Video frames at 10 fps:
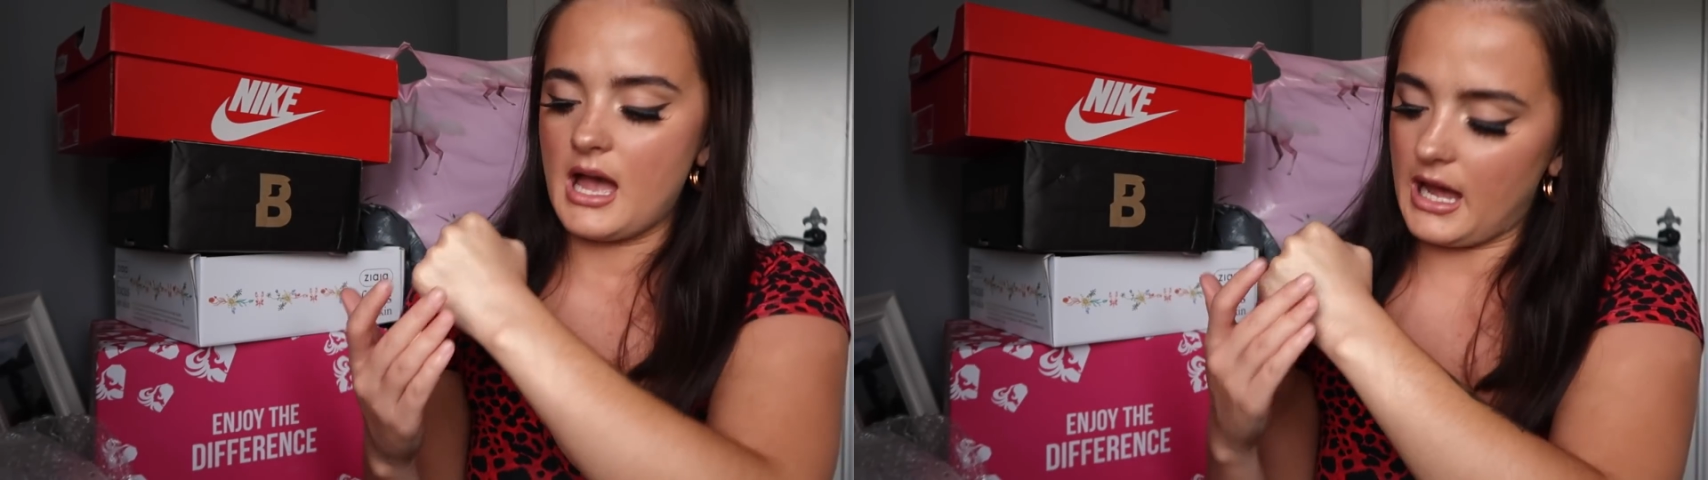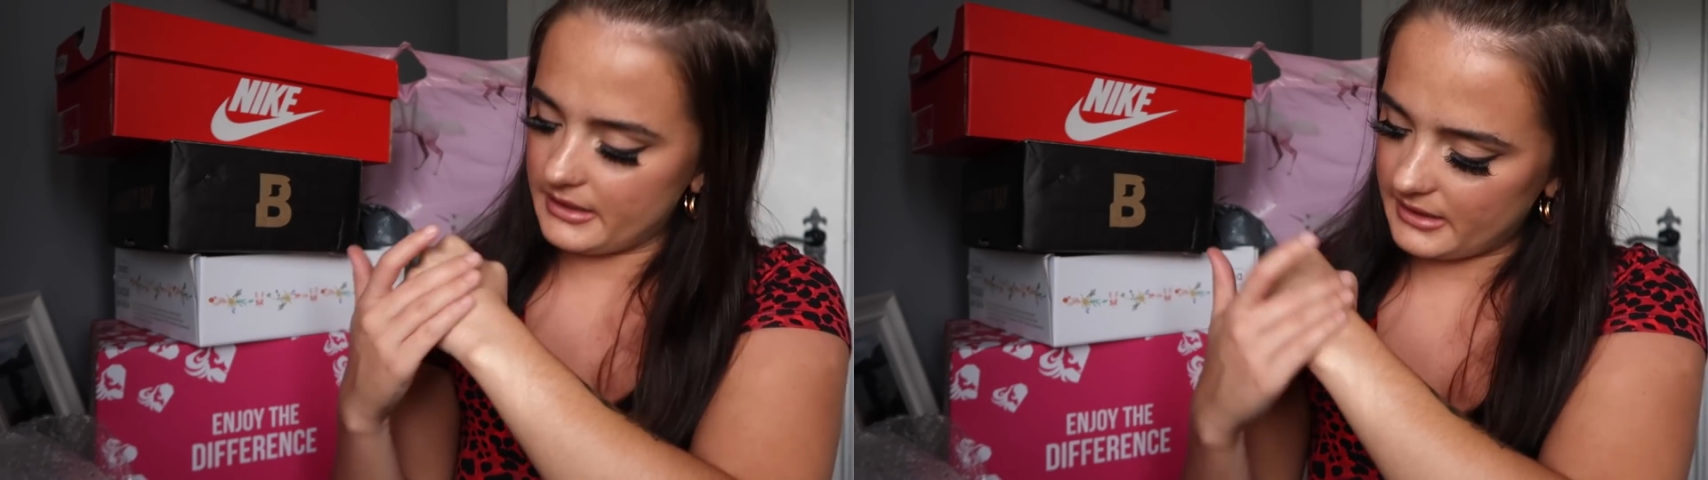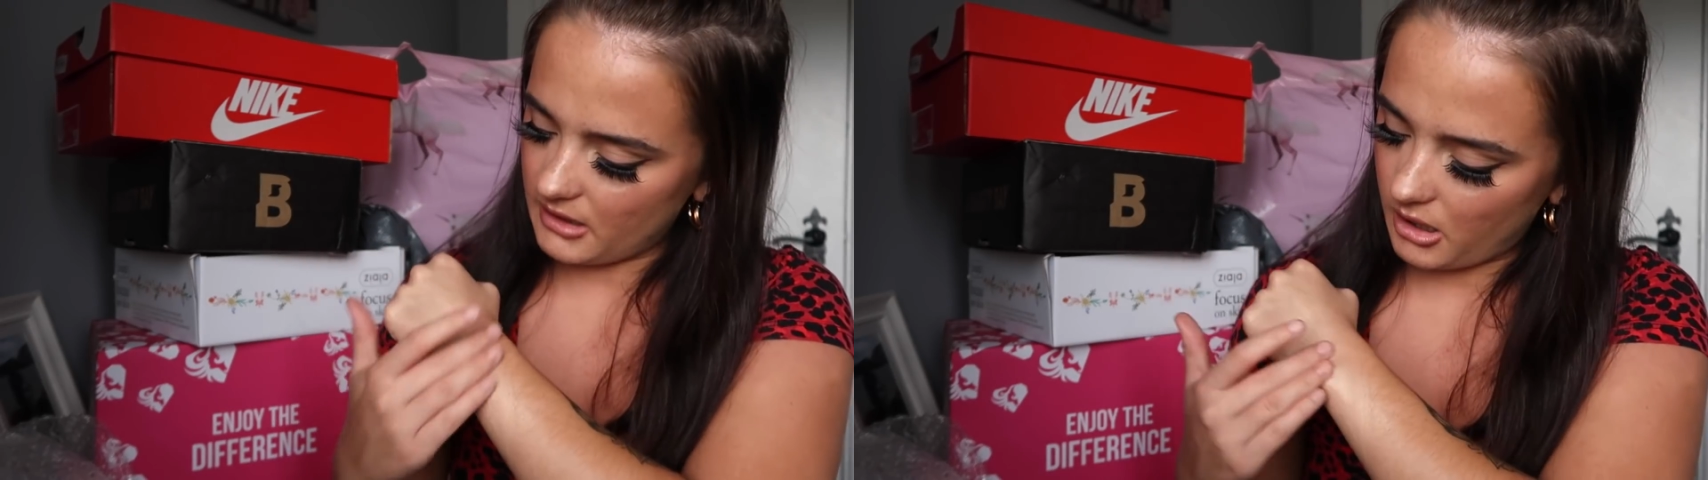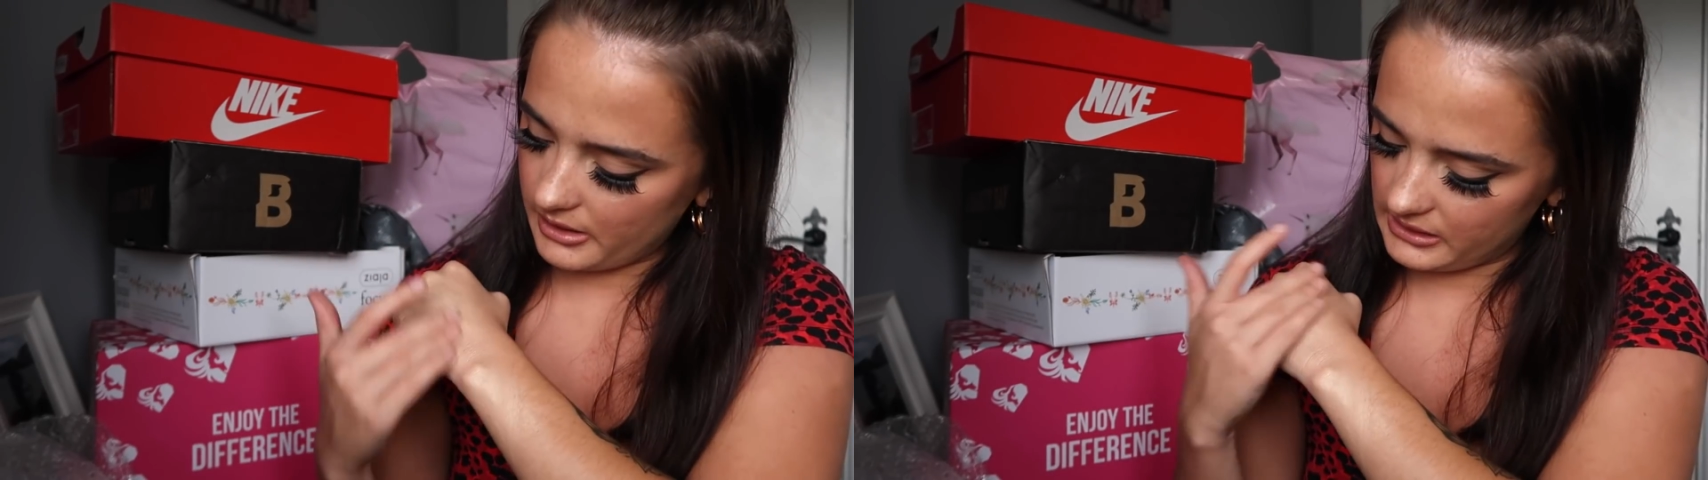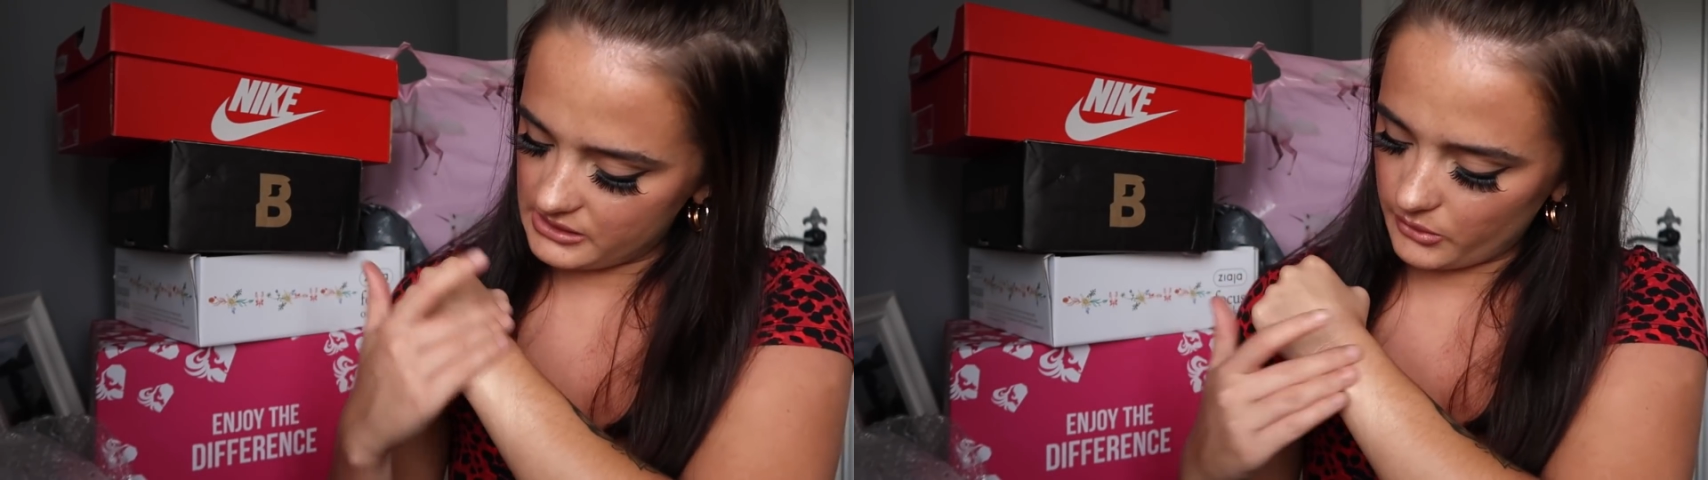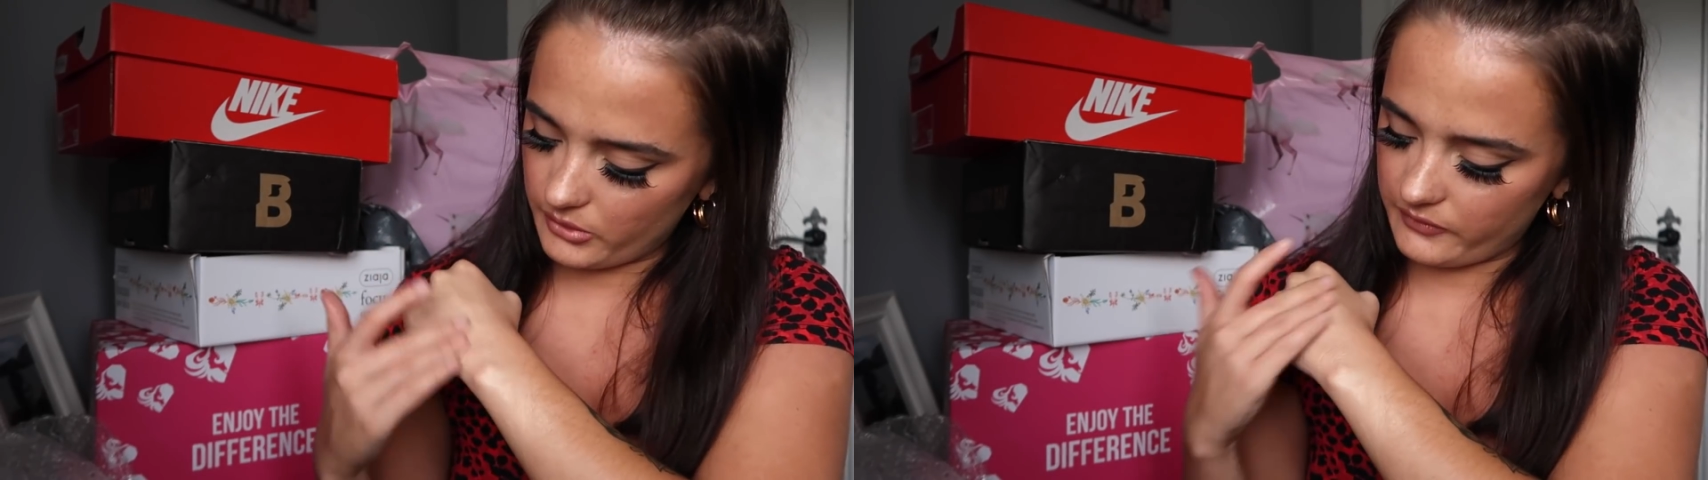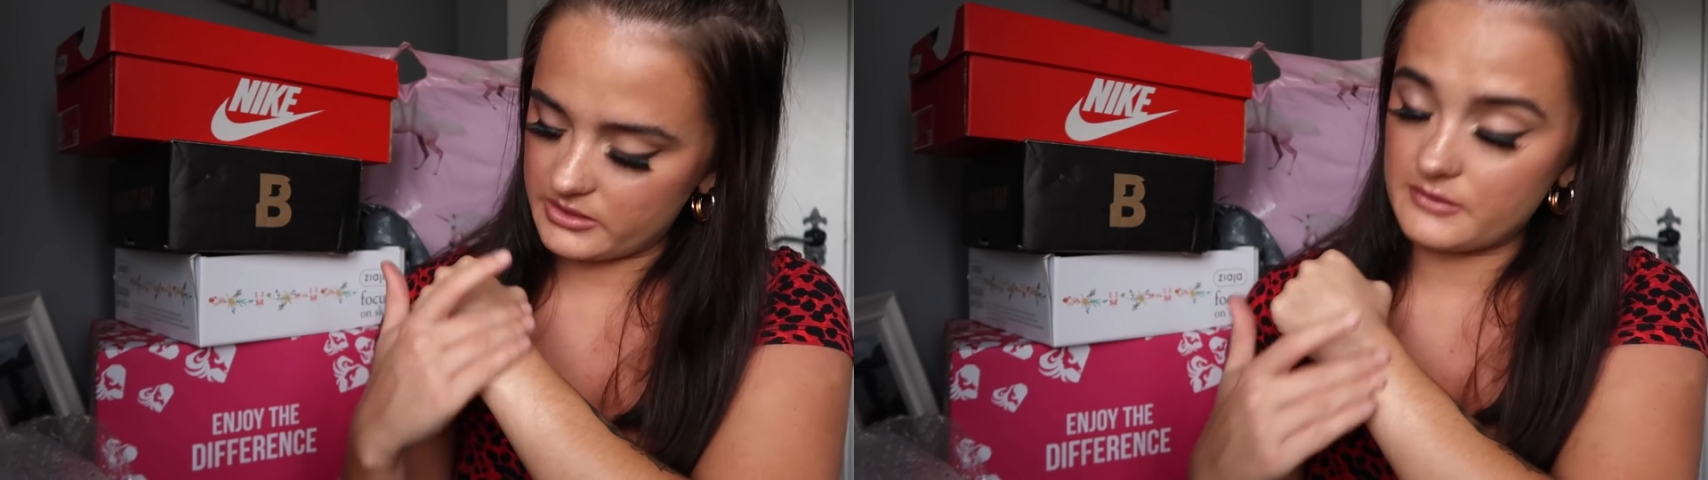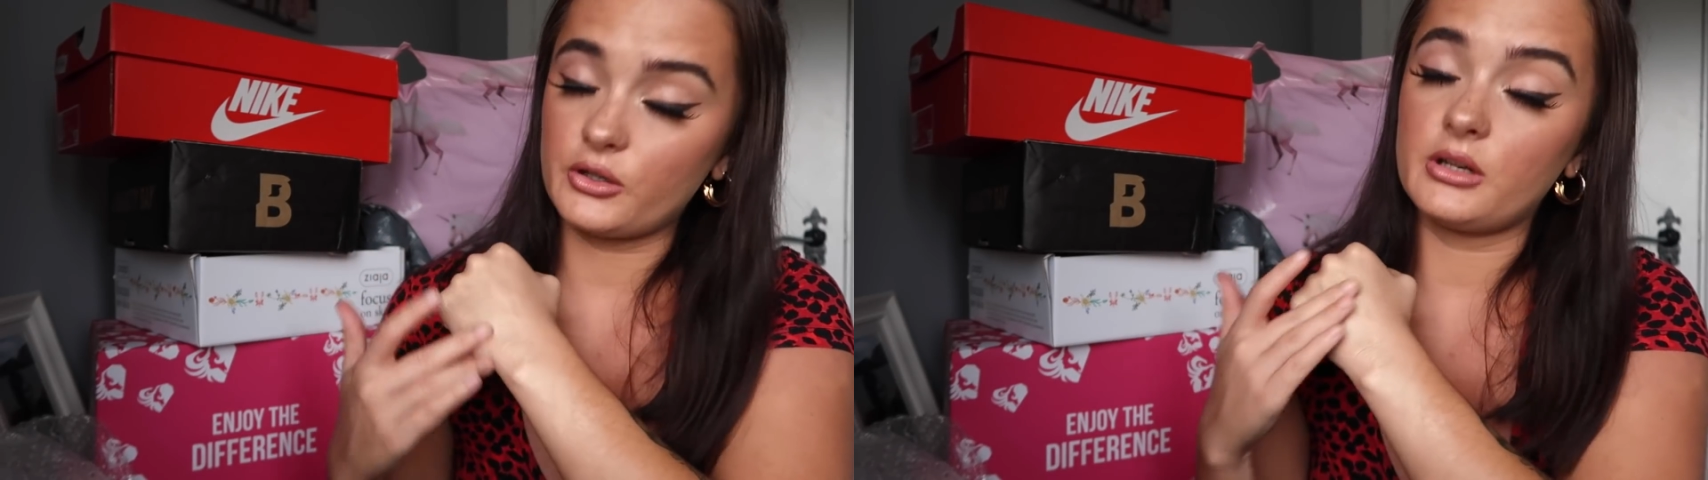And I highly doubt if
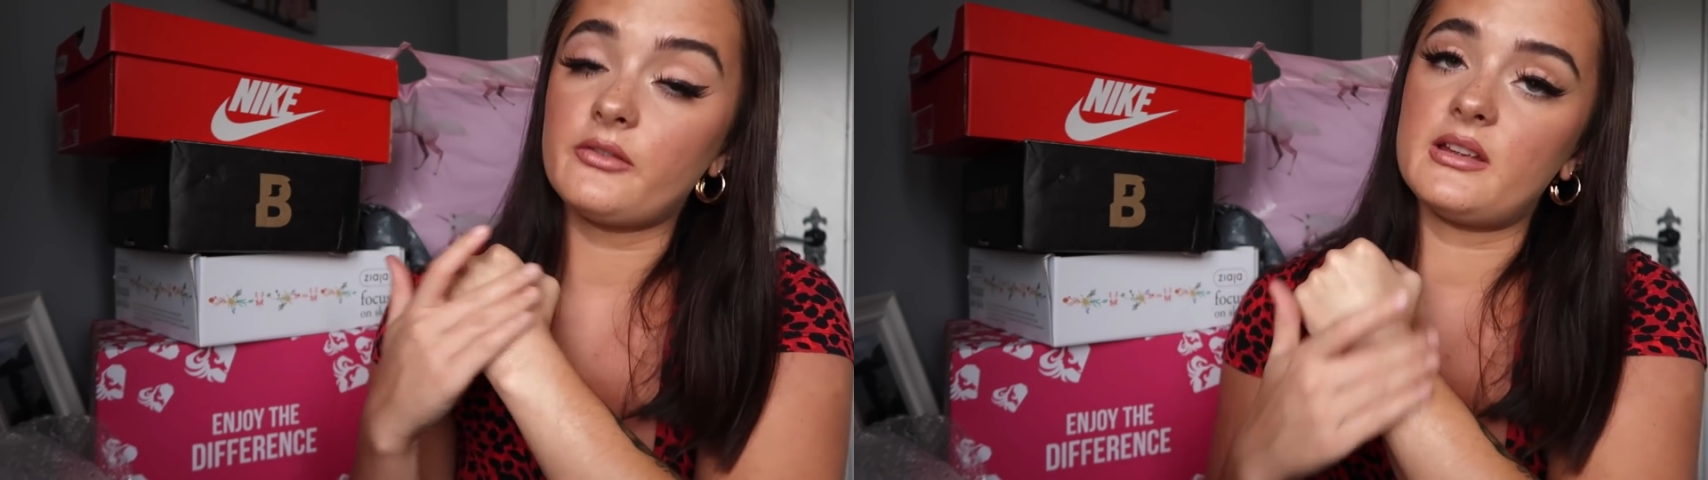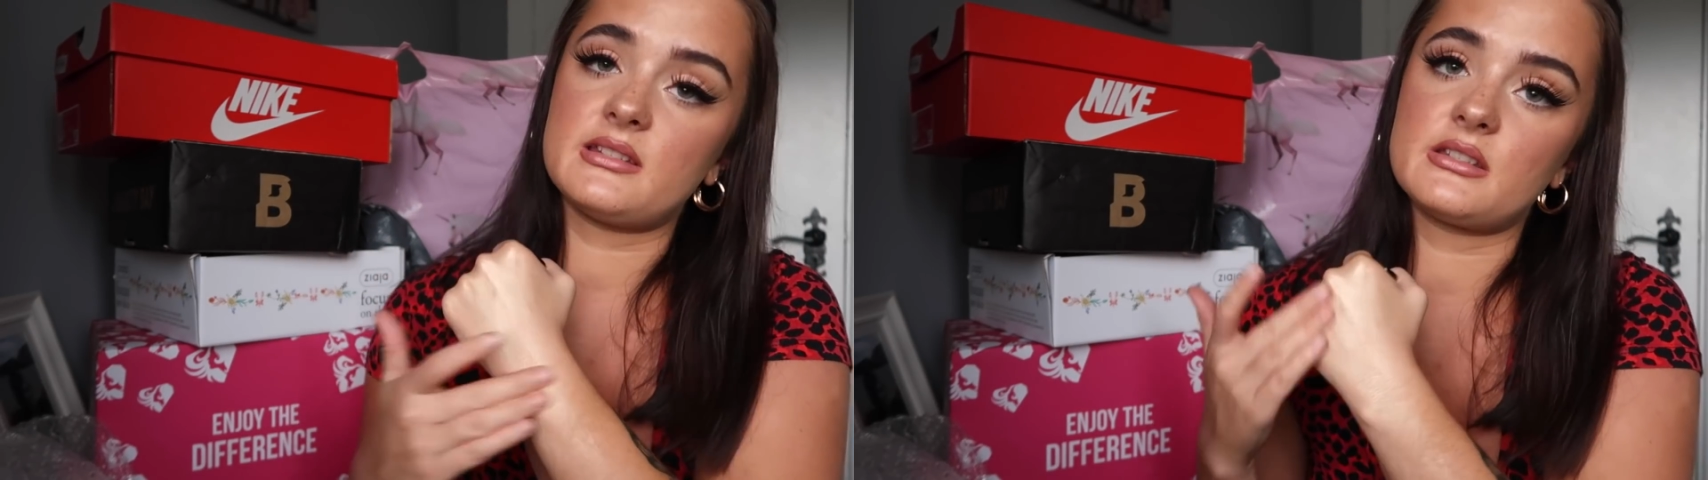it's for your face,